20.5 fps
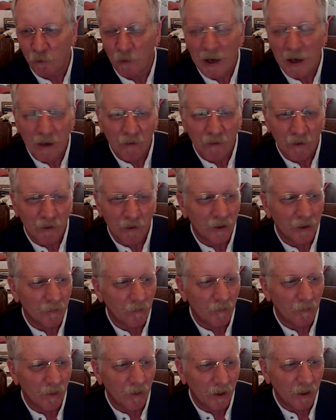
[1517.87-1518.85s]
Rather
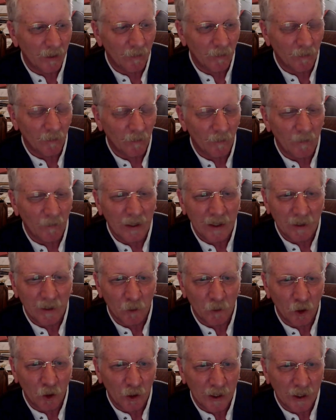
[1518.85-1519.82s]
than make him
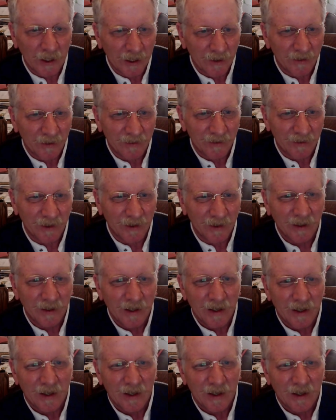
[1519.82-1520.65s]
look innocent,